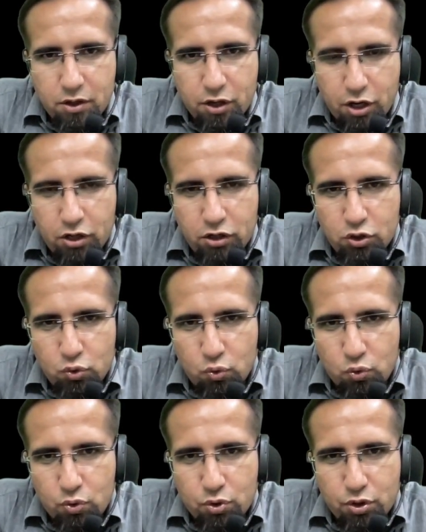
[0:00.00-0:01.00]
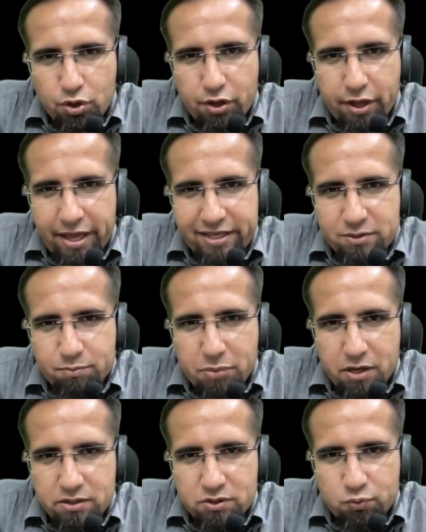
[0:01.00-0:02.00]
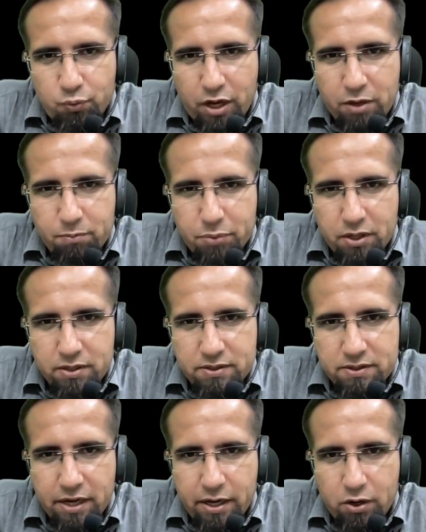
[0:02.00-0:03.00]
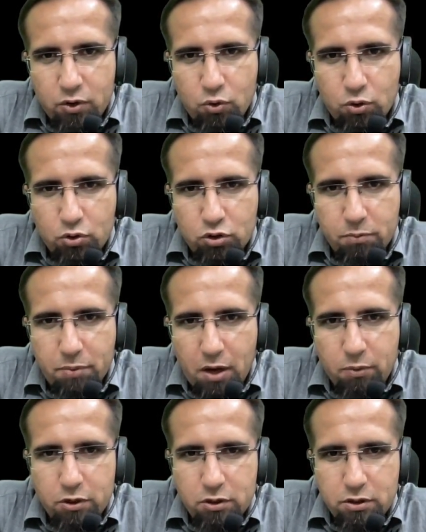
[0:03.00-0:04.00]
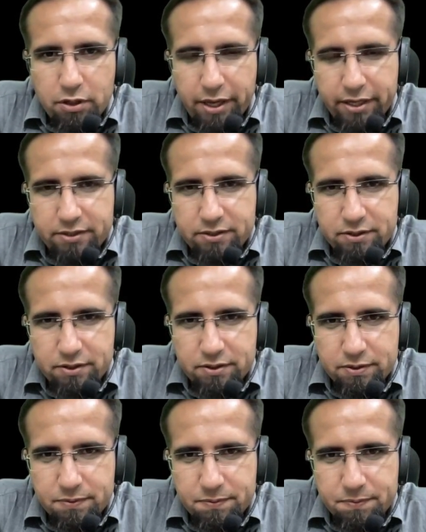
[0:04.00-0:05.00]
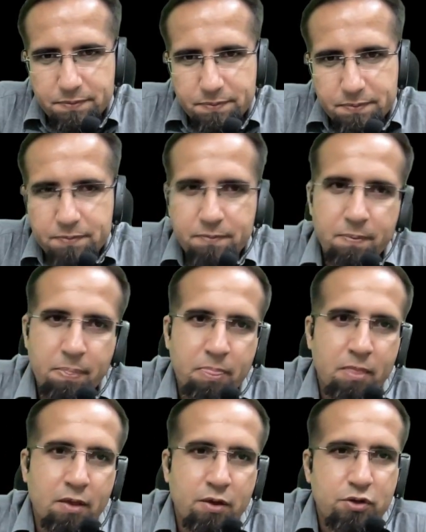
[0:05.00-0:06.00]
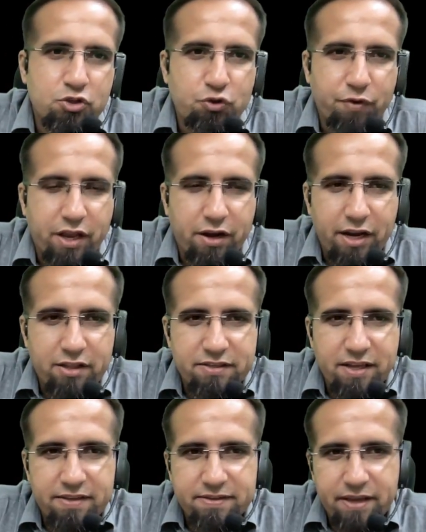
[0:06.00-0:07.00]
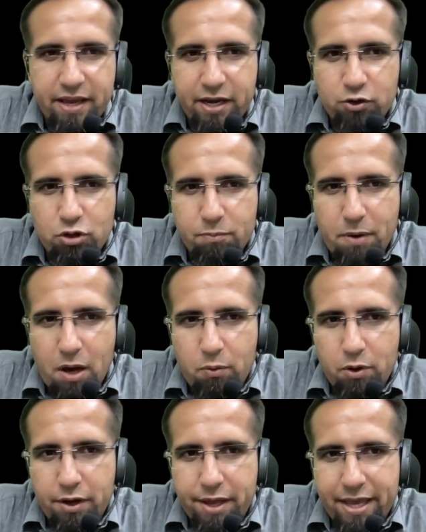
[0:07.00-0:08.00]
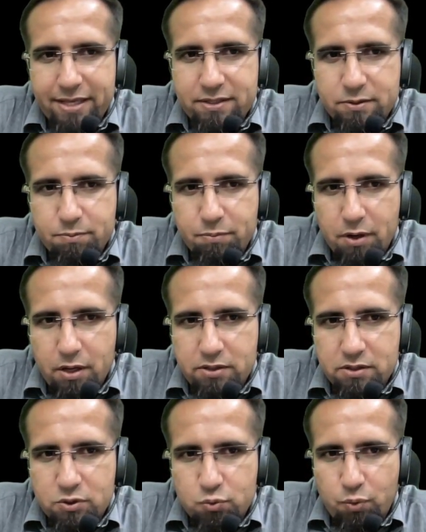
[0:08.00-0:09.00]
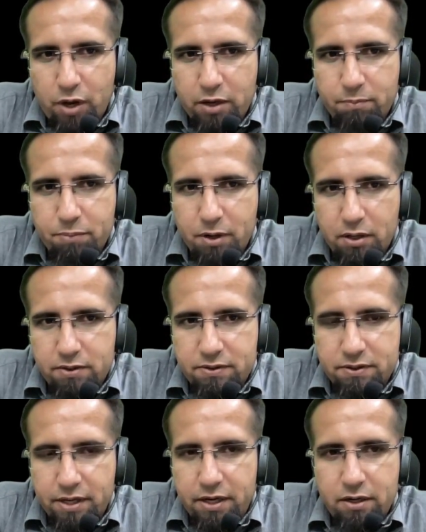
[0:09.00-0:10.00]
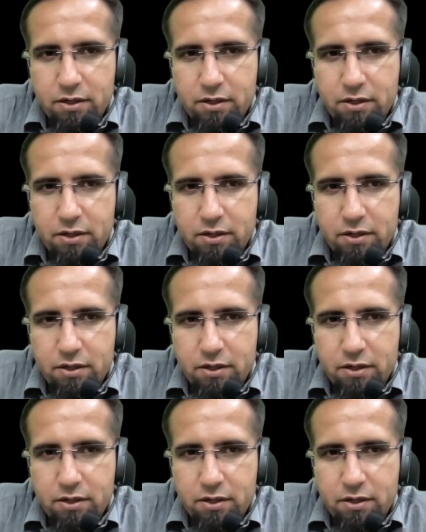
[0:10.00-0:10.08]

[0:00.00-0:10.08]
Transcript: into x plus y plus z whole to the power x. So we can write this as a to the power x plus y plus z,